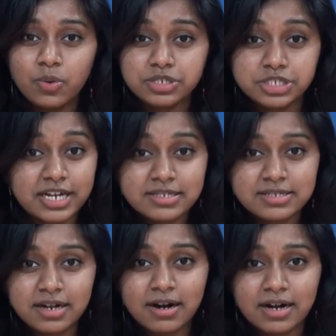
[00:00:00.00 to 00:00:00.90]

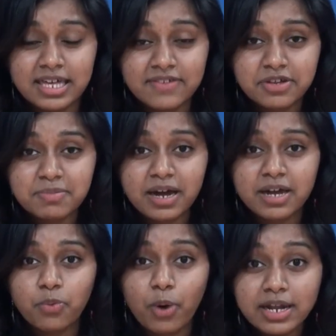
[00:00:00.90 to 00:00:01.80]
just given
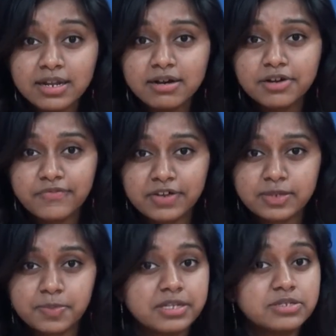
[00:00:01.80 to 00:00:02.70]
my 1 year of
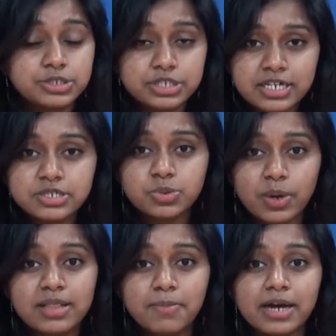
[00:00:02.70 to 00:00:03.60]
experience, just
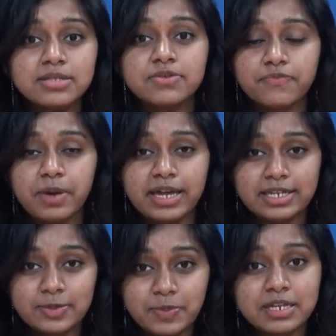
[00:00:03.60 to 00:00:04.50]
12 months of my
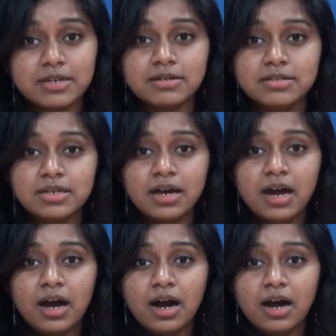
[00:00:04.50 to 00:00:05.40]
experience,
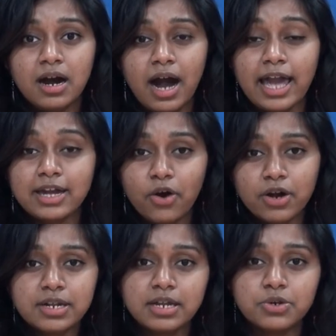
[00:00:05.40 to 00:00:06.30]
I
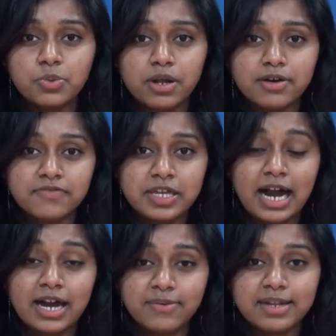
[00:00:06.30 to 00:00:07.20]
got into one of the
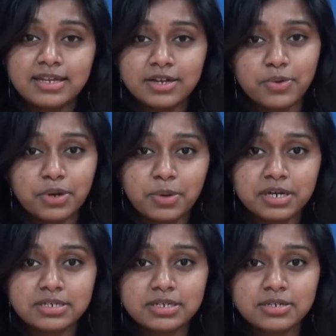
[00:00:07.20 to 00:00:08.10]
Ivy League
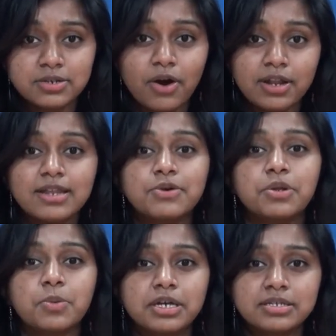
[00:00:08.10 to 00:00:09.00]
universities, Cornell
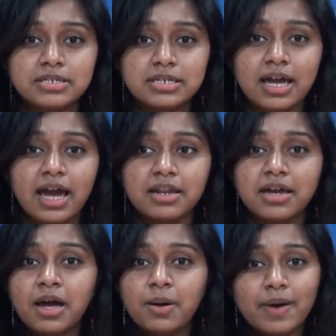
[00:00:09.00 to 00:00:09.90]
University,
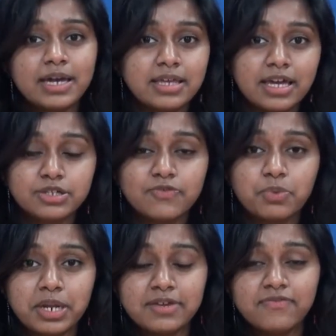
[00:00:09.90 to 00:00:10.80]
and by the age of
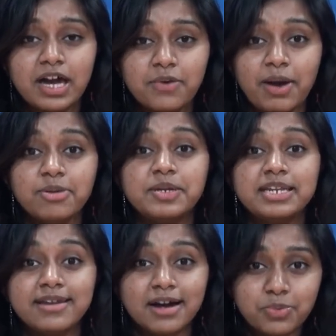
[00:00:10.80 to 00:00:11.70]
25 I'll
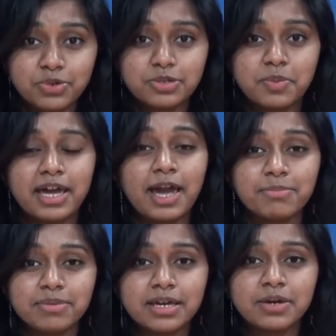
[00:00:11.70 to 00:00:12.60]
be done with my
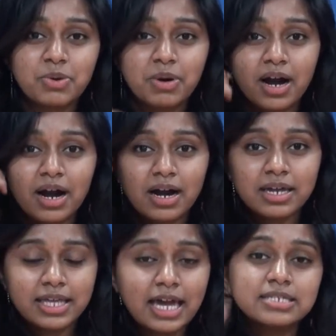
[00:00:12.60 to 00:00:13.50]
MBA. So
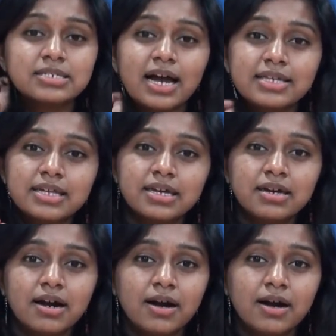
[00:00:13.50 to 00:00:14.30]
yes, I think